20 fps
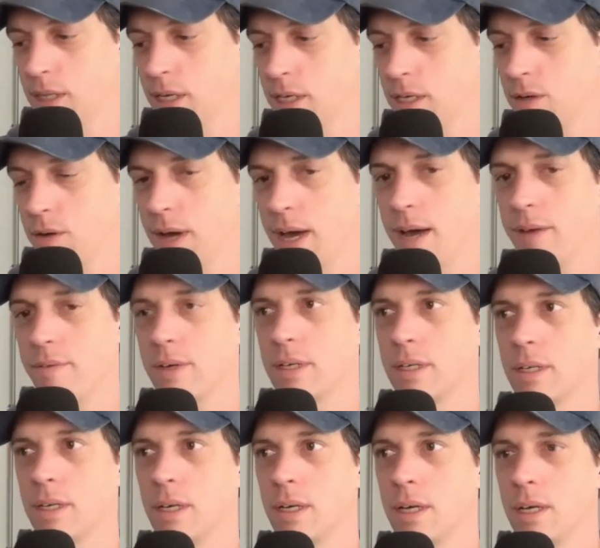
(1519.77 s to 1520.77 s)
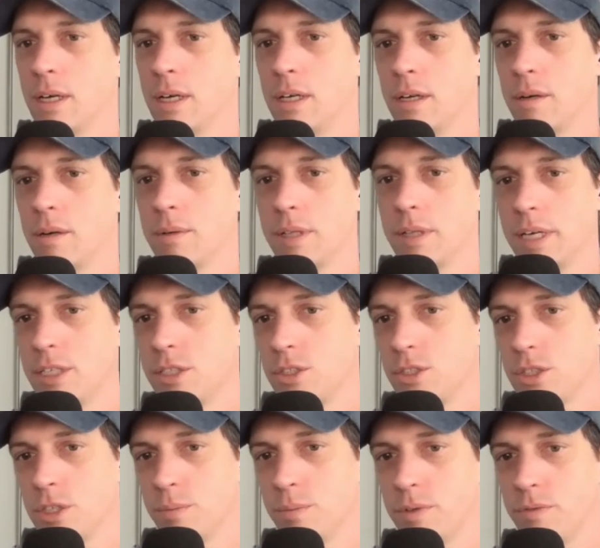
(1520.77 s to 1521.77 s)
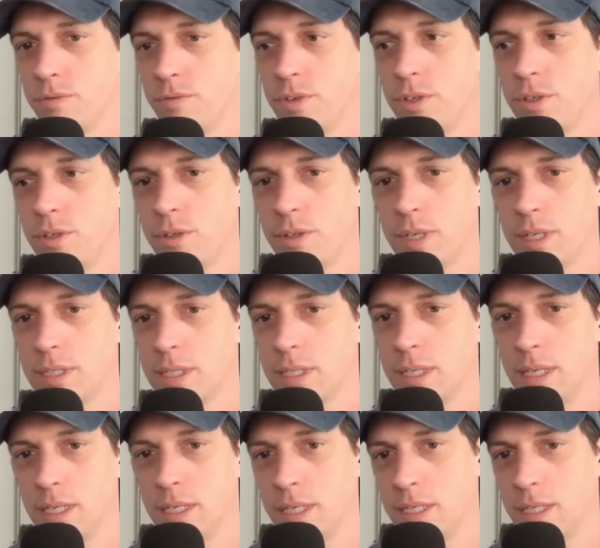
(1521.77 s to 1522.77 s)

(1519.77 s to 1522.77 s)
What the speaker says: Like your relationship with food isn't any